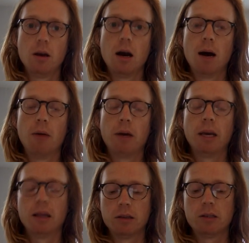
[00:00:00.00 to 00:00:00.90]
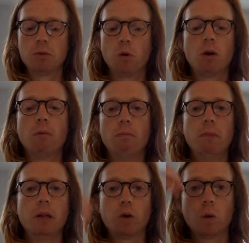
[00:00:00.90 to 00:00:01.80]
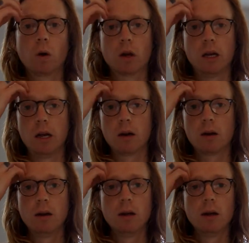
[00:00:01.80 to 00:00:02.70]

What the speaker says: Again, this is more mental work here.